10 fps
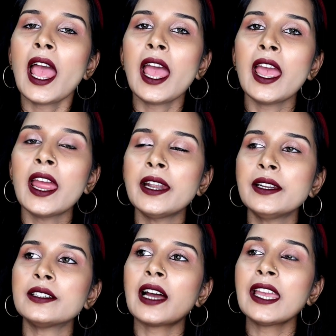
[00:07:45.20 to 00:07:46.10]

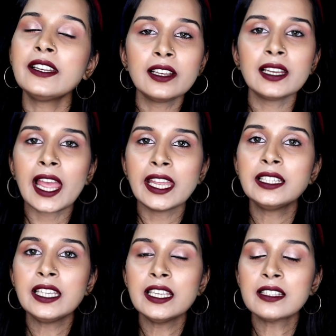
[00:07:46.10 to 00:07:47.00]
And I really
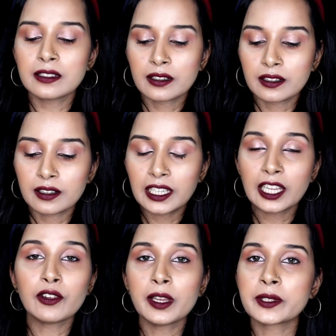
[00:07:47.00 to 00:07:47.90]
like these
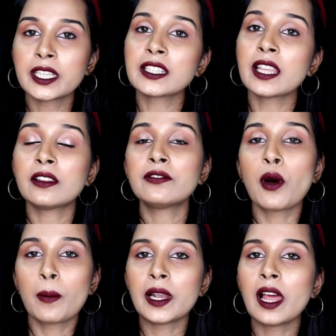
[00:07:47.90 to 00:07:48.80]
liquid lipsticks and the
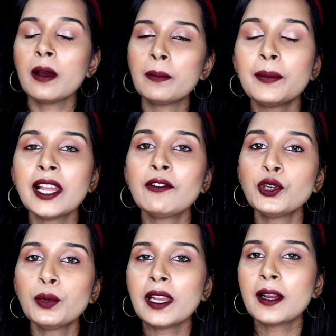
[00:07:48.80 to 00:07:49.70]
formula, but I
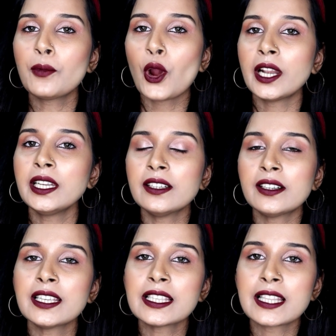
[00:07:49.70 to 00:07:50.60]
want to make a point
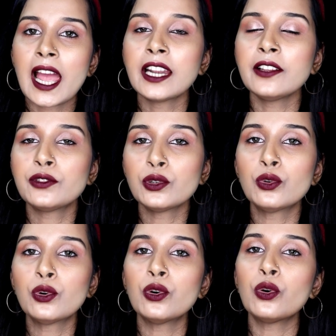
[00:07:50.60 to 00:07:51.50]
here is that if you
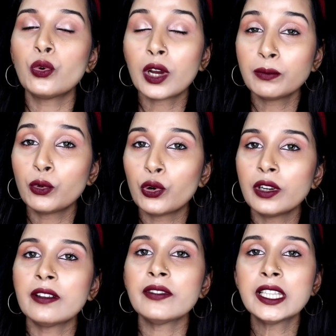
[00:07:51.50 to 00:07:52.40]
go
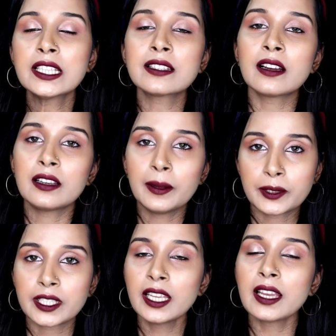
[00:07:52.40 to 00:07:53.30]
overboard with this
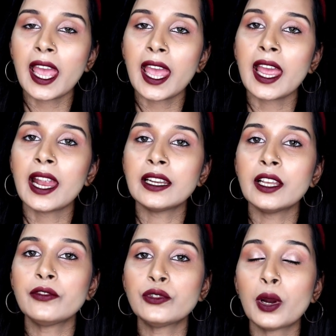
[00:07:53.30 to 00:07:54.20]
lipstick
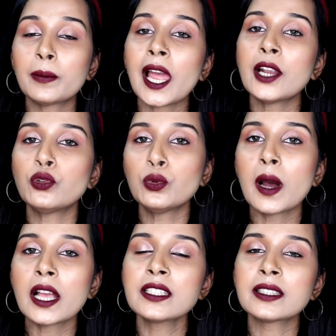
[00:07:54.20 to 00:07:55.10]
and if you apply too
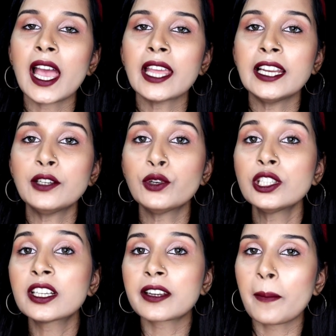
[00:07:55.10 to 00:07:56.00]
much, then it
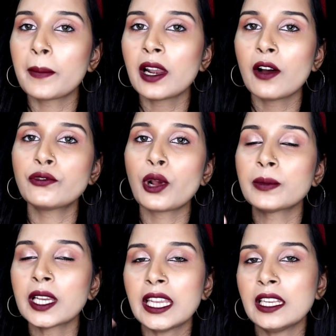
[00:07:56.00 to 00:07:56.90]
would crumble up
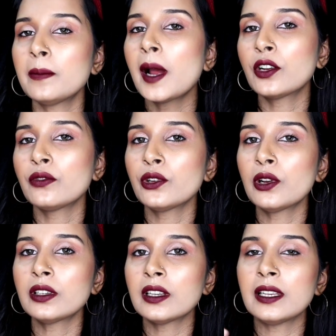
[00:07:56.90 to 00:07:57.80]
from the inner part of
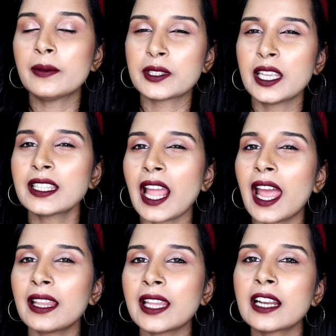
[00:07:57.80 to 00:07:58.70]
your lipstick,
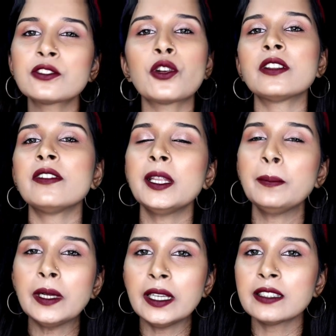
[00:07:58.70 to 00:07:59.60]
and that's not a
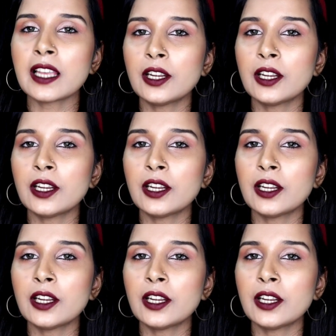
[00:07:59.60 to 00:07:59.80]
very pretty